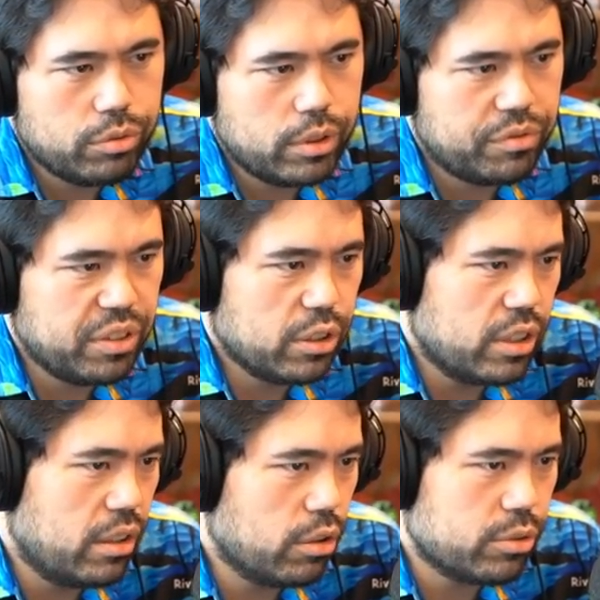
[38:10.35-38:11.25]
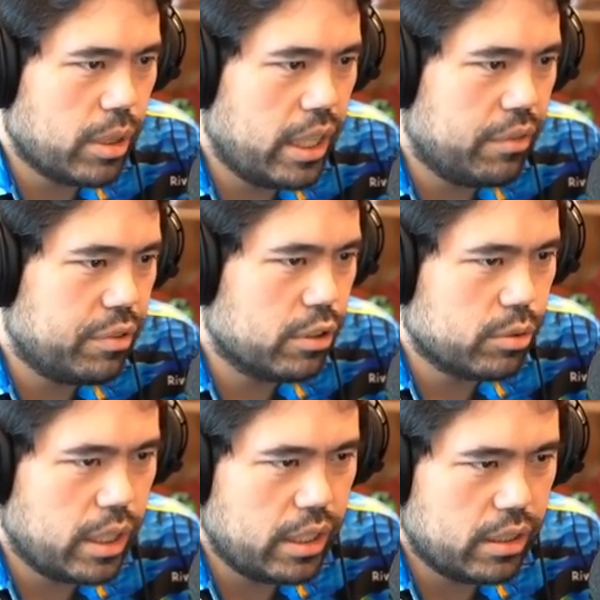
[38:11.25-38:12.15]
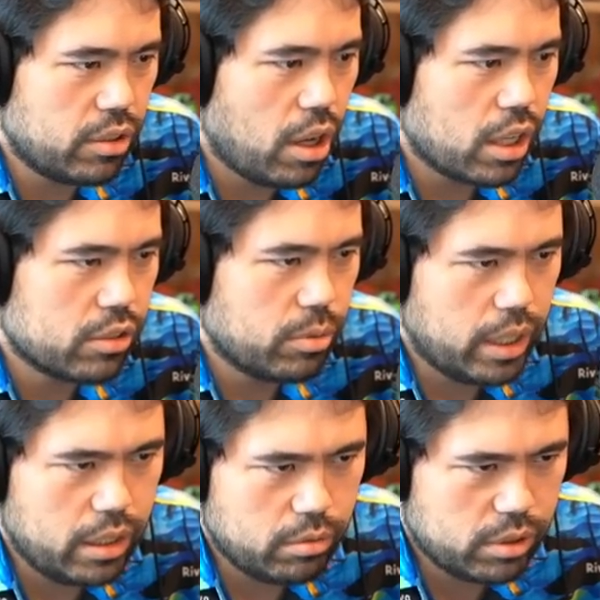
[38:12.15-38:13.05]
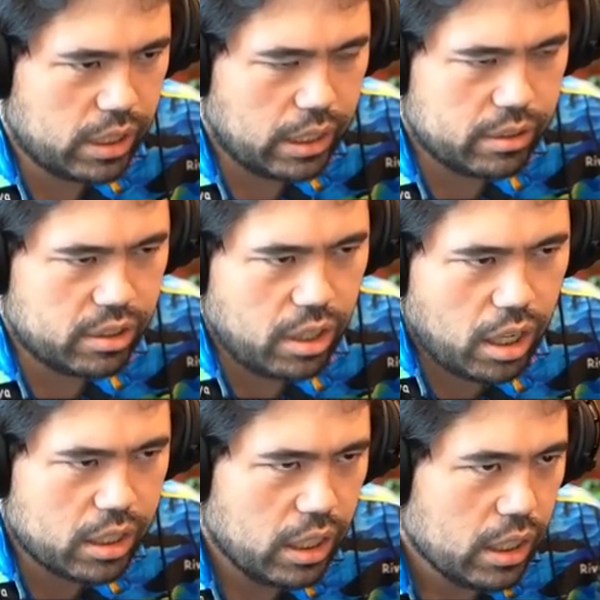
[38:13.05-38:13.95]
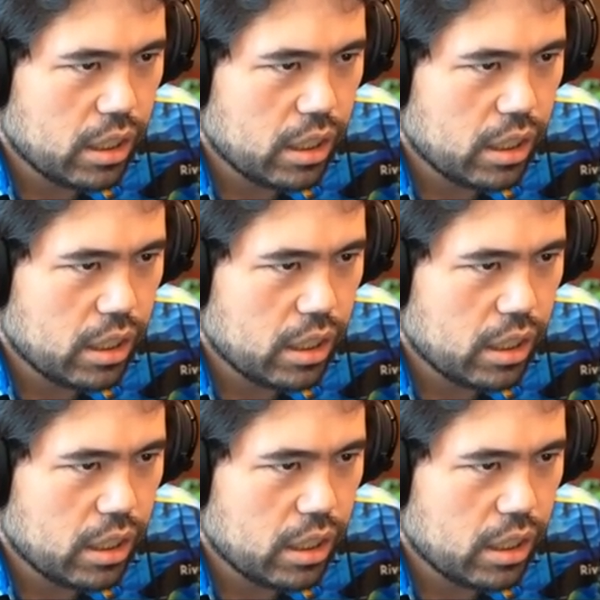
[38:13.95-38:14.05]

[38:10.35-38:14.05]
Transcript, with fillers: It feel it looks right. It feels right. It talks right. What's that? It's a duck.